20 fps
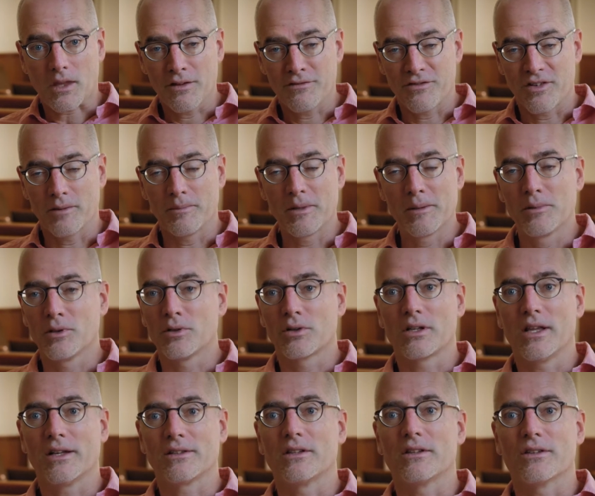for the people who are
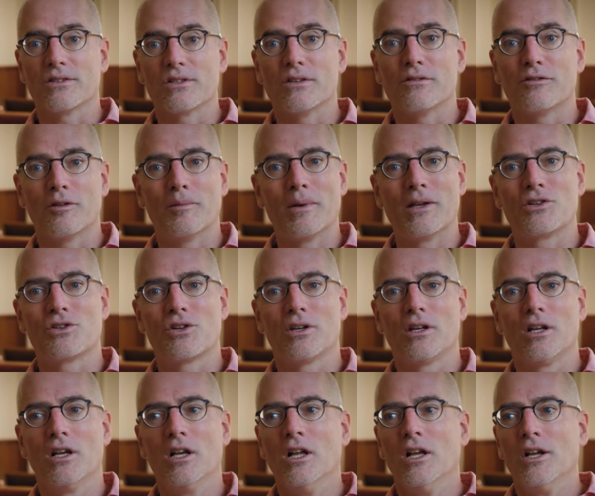collecting this
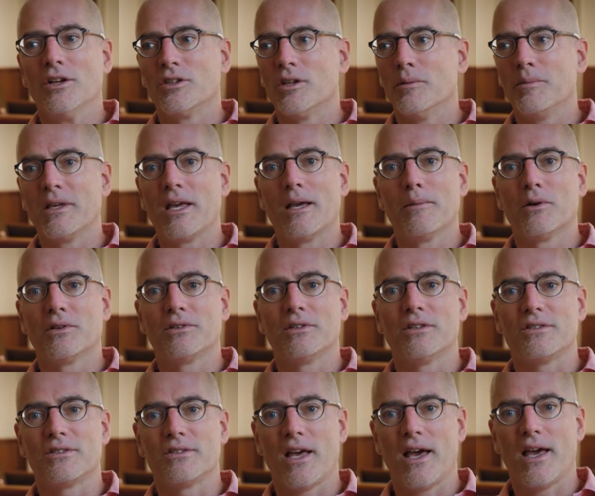information to be able
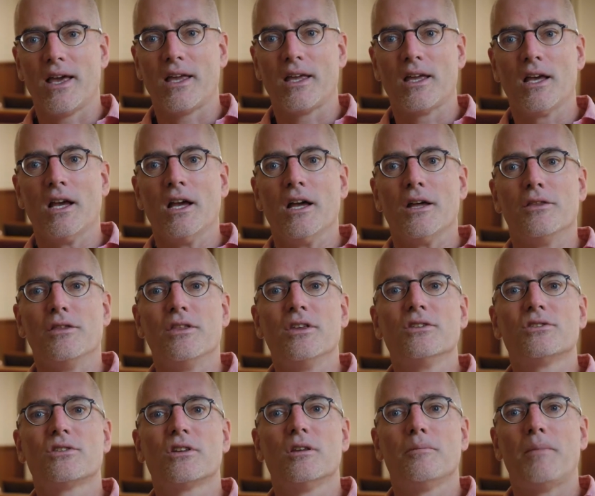to say,
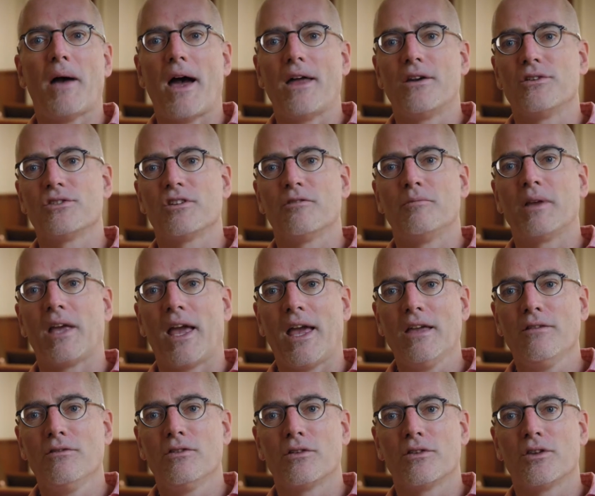these are the patterns of
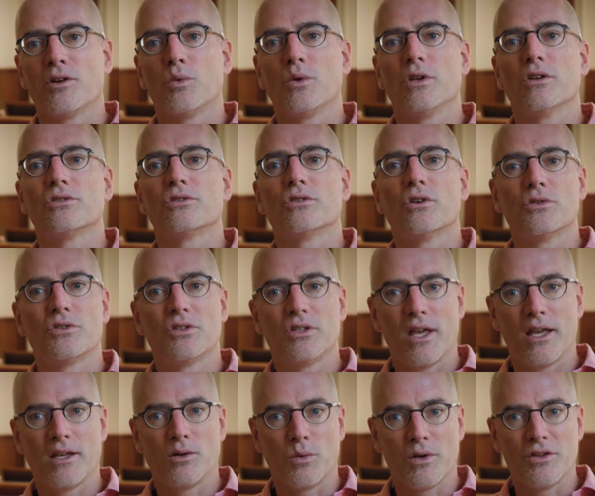behavior that we
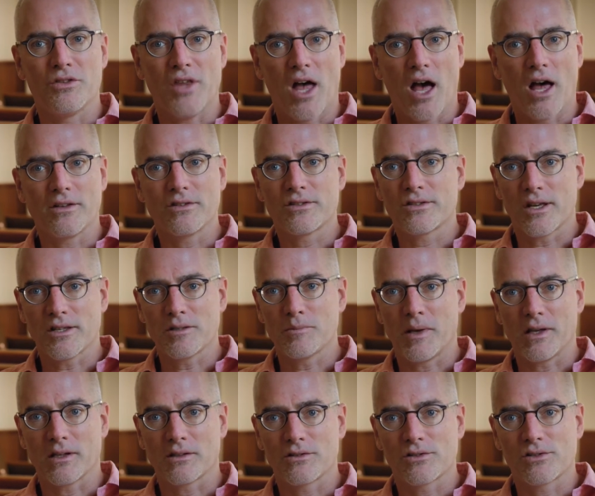associate with
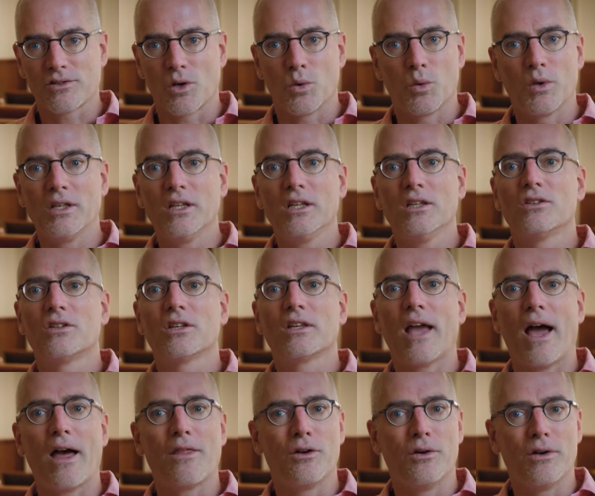non-suspects. So we need to
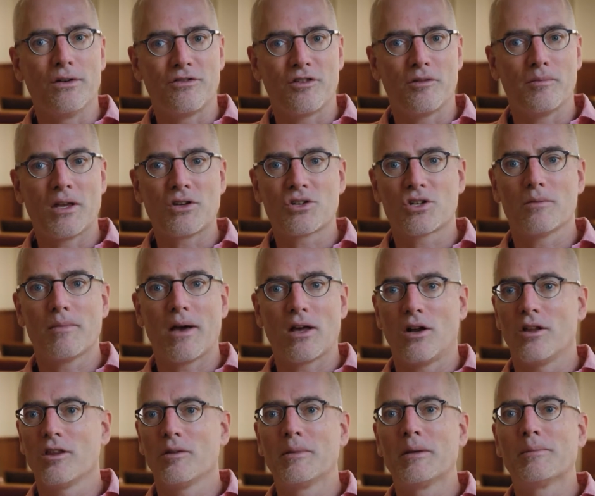gather information about
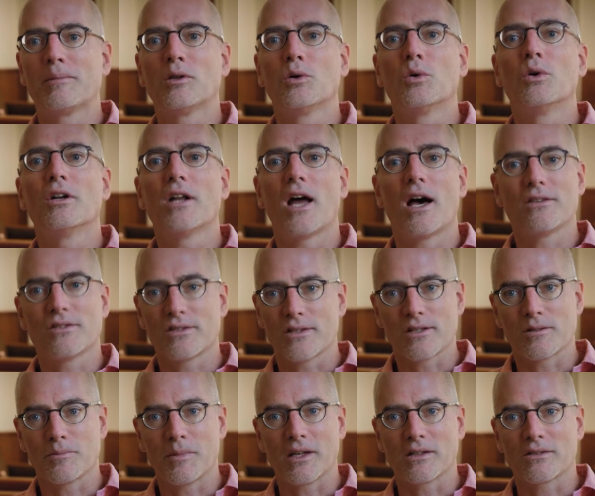all the people who are
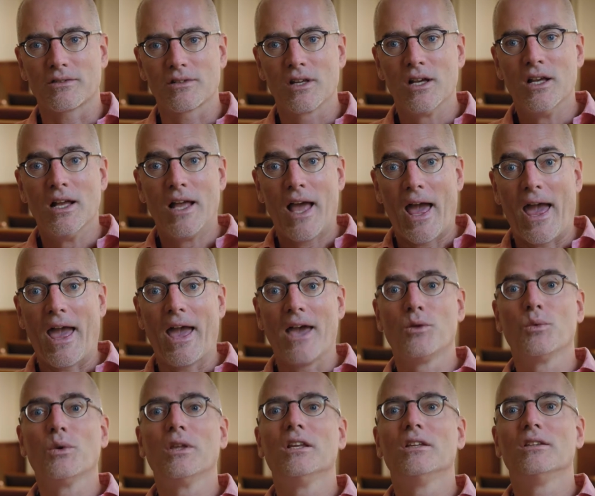non-suspects.
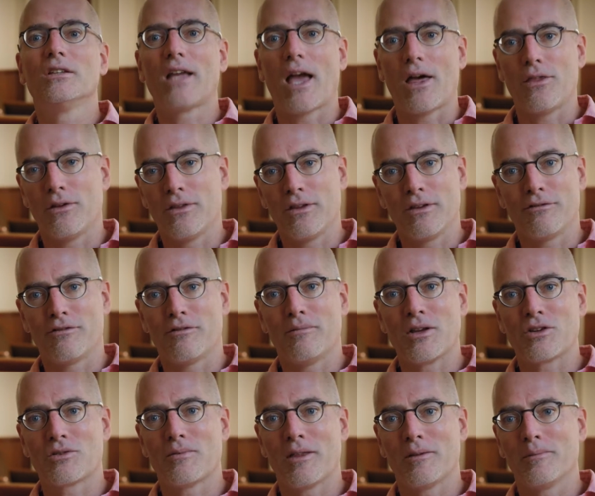And we need to gather the
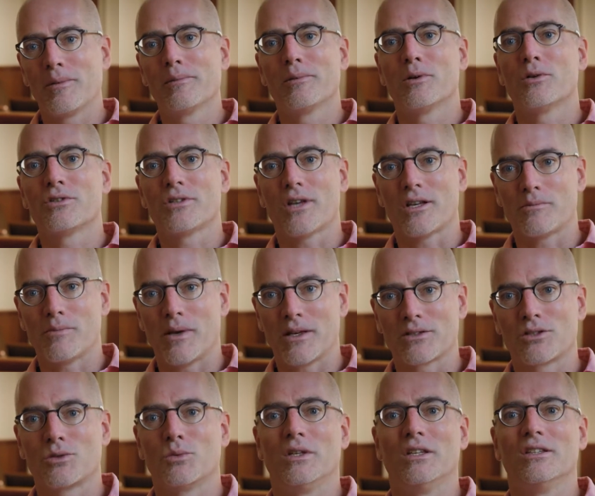information about the people who are
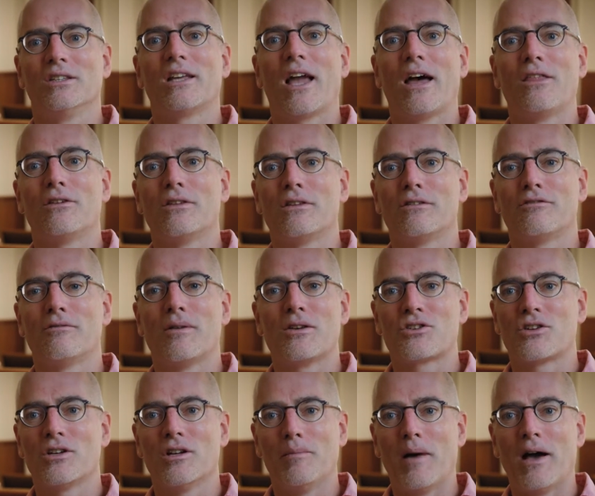suspects. We need to gather the
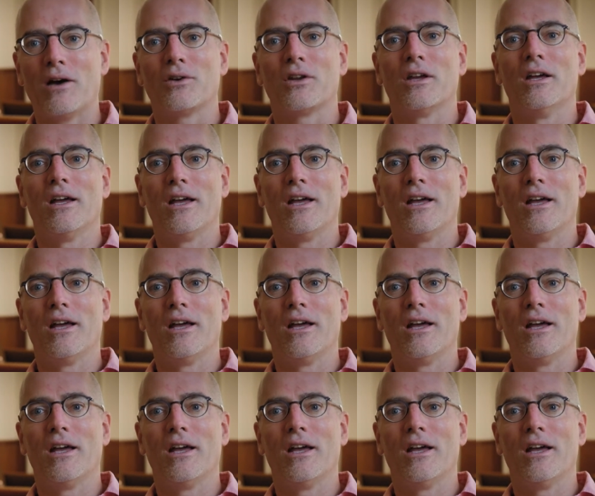information about